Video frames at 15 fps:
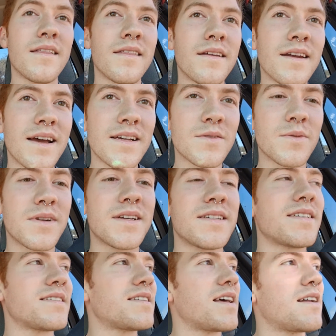The nice one
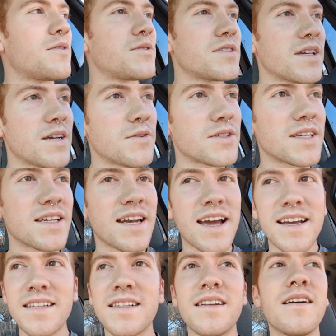is that it was a
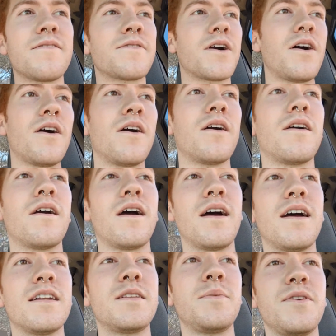nice enough car
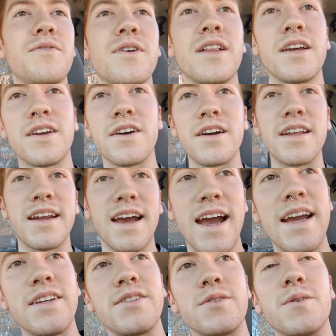to be really good in
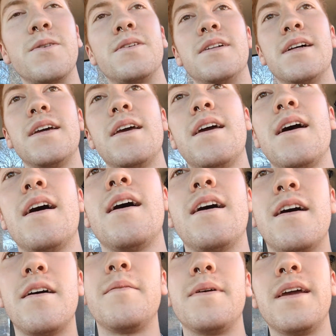high school,
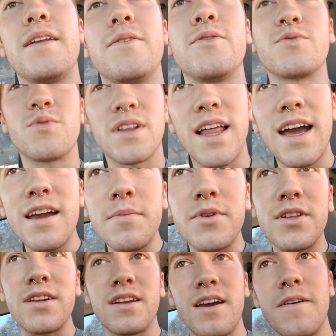and it was
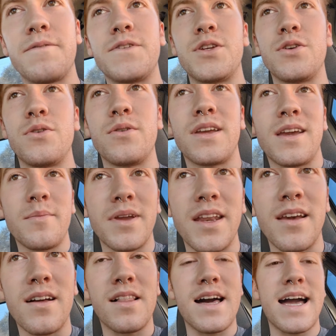reliable enough to get me
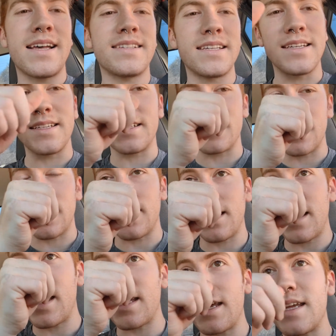to classes, and
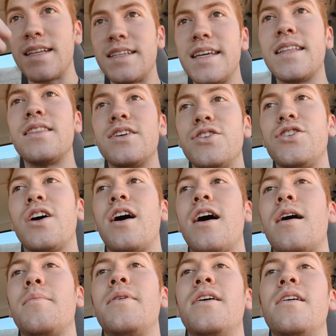it did the
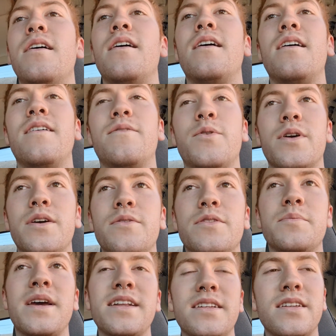job of what it was
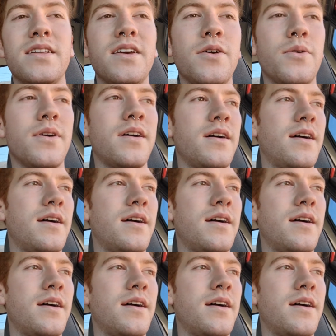meant to do.